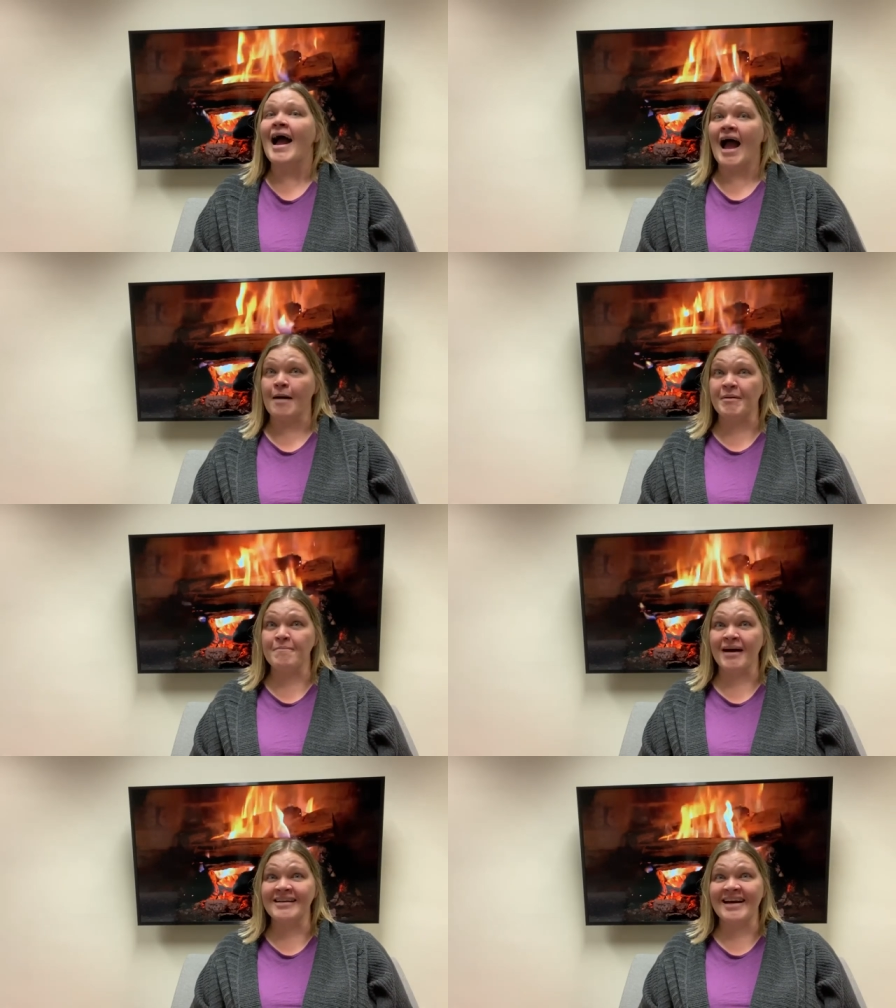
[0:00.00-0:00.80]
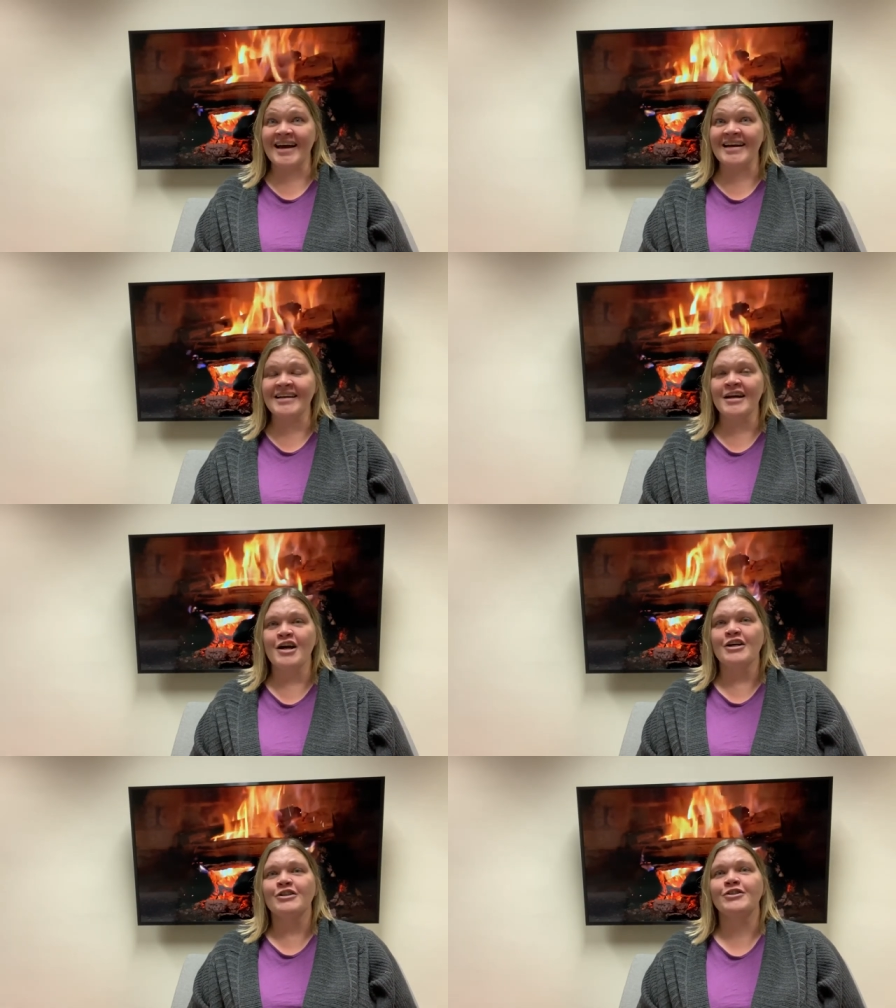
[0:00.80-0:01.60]
happy Monday.
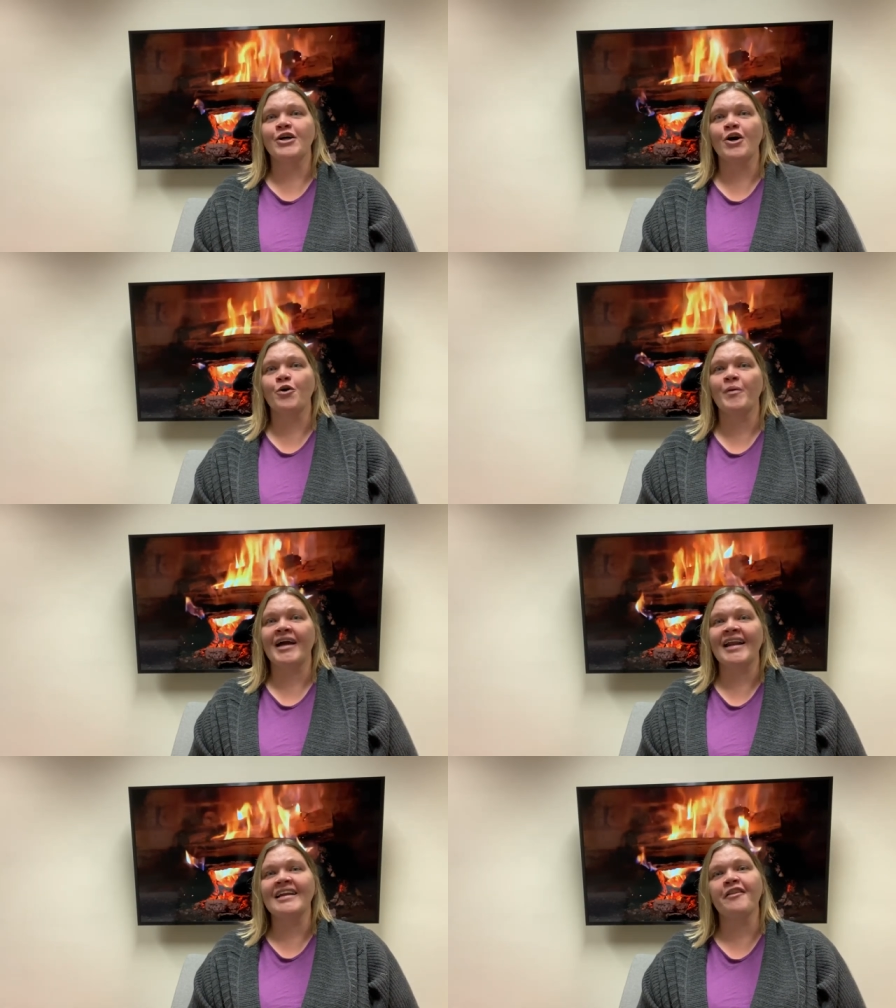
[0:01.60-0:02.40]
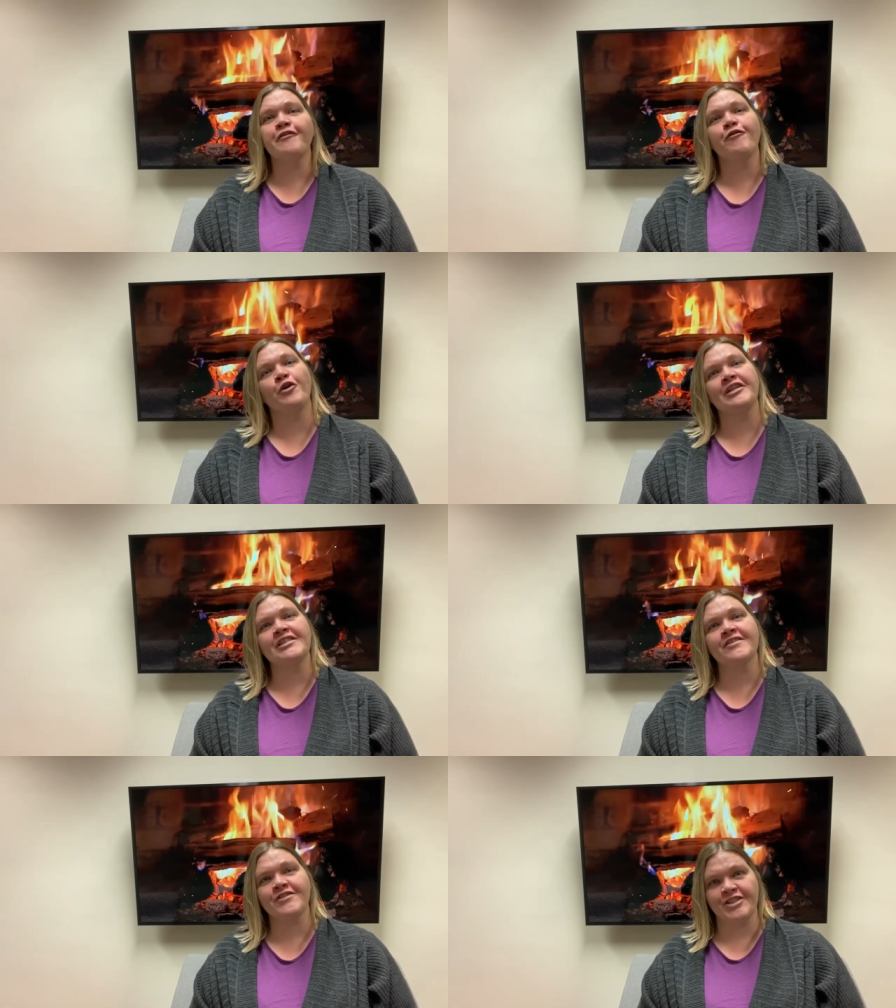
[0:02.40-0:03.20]
So we got another four
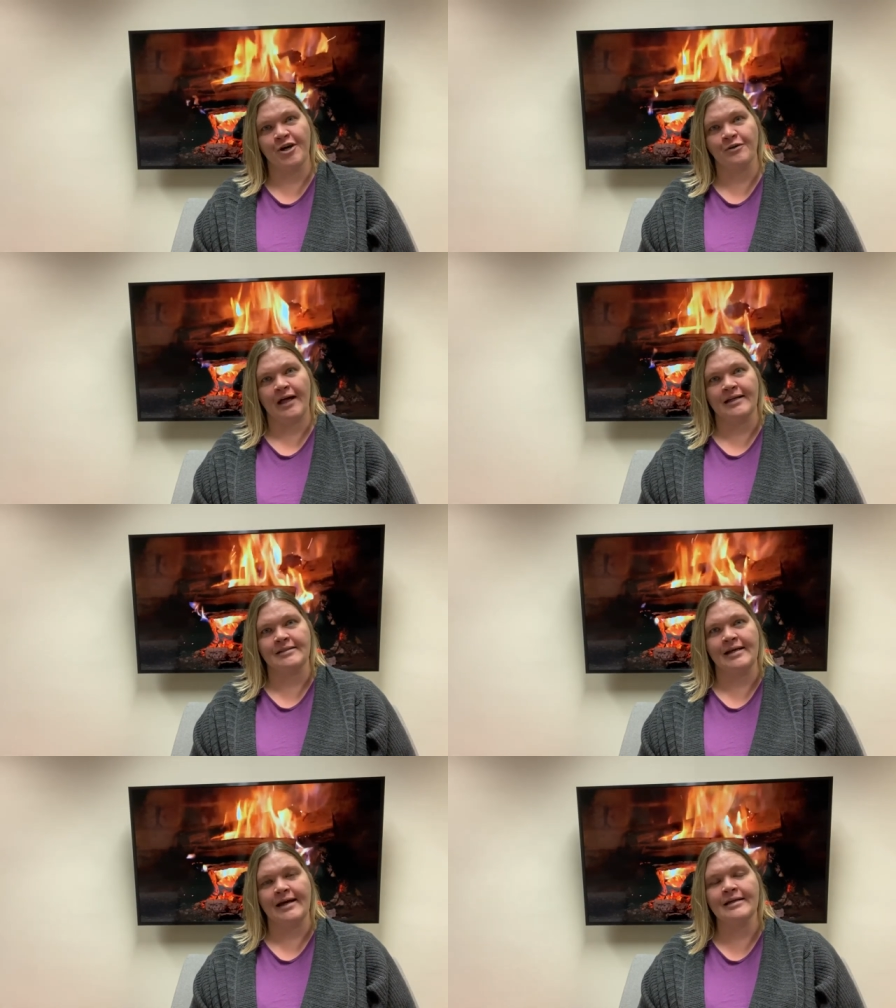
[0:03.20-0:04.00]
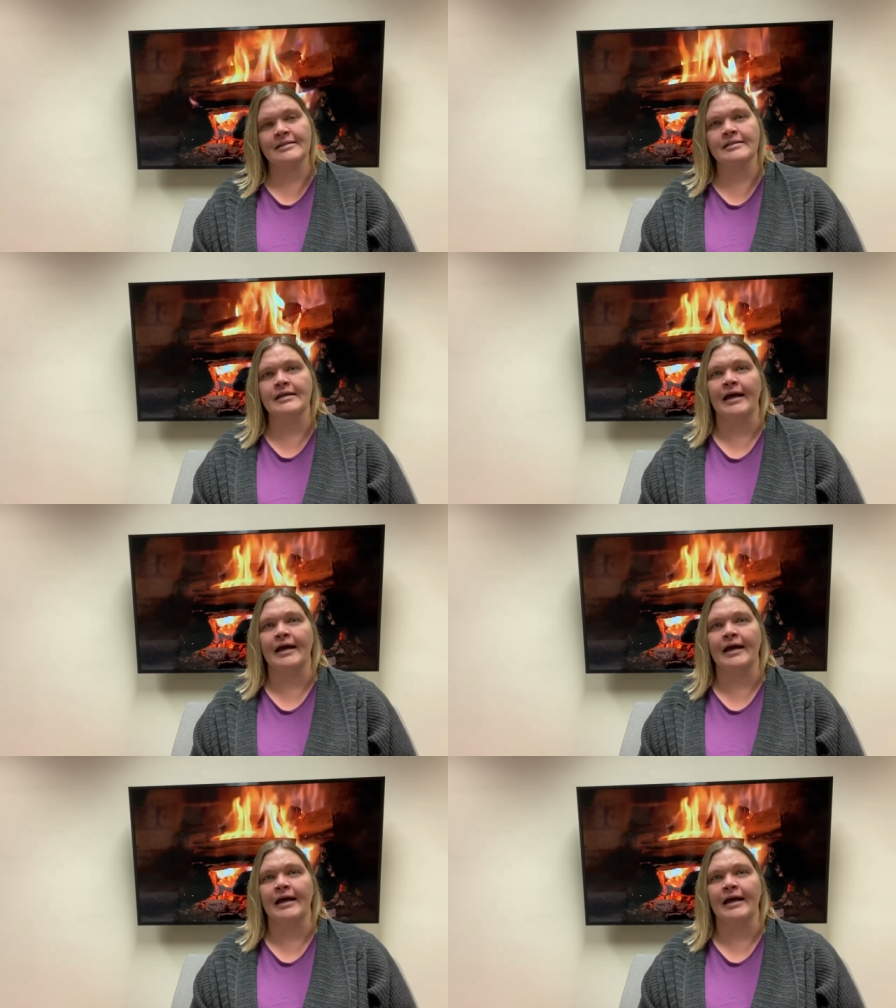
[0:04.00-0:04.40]
inches of snow last night.